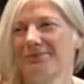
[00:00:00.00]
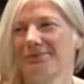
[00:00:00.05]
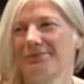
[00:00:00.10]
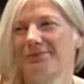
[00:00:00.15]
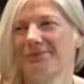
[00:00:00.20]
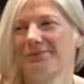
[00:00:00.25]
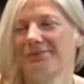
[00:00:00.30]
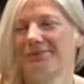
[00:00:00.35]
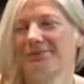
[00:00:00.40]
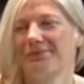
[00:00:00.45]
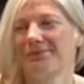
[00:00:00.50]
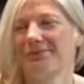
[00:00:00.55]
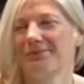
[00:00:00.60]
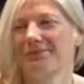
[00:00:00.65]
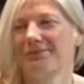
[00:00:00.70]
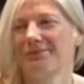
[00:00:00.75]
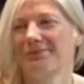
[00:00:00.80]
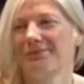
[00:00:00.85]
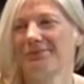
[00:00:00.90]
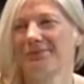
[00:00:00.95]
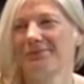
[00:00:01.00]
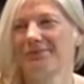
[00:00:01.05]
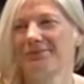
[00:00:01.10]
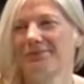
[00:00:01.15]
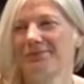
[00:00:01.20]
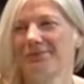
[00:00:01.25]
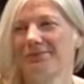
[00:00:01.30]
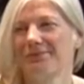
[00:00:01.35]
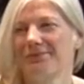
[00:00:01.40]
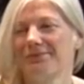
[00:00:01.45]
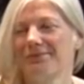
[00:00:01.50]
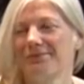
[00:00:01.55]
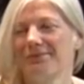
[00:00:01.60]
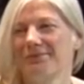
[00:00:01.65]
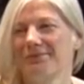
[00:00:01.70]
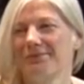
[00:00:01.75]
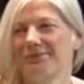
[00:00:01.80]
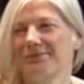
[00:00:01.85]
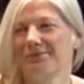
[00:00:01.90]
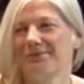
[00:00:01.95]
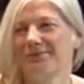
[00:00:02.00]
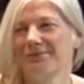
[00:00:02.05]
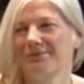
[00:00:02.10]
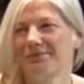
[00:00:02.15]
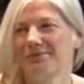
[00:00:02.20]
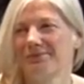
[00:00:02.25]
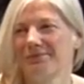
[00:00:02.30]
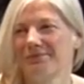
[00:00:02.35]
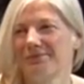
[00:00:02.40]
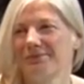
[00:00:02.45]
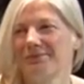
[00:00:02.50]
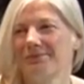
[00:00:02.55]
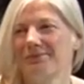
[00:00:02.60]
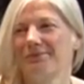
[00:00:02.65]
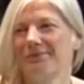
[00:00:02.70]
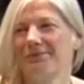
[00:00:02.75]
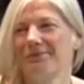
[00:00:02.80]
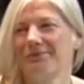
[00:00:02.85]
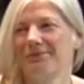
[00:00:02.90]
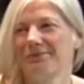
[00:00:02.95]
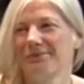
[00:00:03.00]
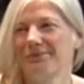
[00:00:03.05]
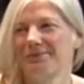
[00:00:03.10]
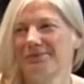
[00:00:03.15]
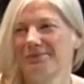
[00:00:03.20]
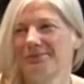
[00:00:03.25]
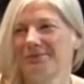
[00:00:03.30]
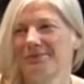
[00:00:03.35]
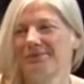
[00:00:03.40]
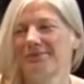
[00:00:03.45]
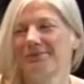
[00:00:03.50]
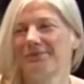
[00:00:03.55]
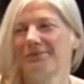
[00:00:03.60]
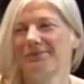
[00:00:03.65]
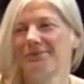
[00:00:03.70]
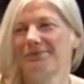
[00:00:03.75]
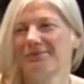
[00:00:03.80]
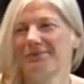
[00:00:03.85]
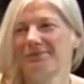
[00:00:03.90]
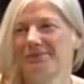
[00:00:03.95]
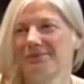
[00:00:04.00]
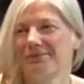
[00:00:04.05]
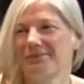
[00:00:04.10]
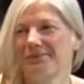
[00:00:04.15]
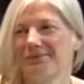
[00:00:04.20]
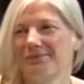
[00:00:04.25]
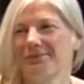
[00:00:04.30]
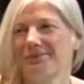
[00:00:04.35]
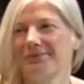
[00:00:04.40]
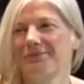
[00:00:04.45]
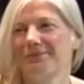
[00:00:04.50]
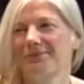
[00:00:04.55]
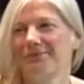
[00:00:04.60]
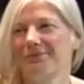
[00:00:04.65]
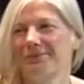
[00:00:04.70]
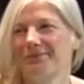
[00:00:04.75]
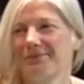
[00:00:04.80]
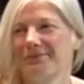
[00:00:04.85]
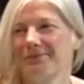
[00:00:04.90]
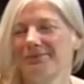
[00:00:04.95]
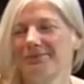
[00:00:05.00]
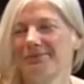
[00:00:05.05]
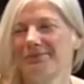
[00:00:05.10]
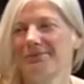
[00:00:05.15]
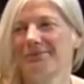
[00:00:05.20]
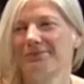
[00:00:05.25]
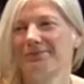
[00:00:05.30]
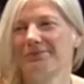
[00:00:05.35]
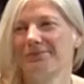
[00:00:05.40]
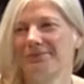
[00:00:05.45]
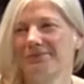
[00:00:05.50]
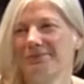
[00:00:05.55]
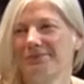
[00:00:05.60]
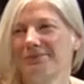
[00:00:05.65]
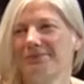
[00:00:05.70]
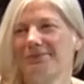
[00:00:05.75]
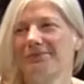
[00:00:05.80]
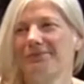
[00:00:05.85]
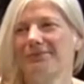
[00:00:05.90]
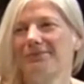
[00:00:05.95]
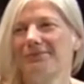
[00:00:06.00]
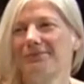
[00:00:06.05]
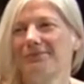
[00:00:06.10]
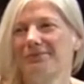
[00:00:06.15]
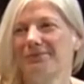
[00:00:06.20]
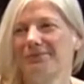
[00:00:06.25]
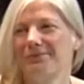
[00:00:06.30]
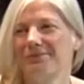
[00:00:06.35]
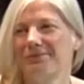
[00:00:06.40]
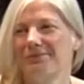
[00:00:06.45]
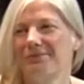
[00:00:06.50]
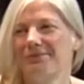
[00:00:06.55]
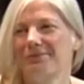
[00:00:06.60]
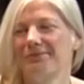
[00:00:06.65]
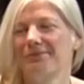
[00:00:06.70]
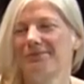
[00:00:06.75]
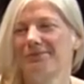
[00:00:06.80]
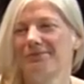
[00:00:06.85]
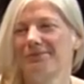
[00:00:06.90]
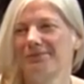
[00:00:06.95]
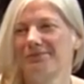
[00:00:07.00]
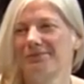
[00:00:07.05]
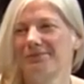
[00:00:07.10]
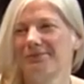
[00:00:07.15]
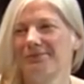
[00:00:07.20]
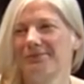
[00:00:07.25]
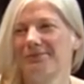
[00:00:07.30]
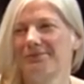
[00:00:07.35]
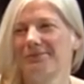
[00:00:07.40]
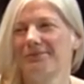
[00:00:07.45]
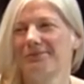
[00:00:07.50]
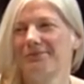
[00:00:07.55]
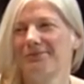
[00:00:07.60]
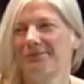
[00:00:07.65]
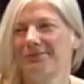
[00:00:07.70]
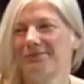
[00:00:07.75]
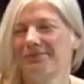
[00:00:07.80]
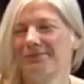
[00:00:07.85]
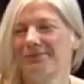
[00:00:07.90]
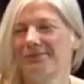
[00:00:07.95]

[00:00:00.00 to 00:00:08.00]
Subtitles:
This person isn't speaking.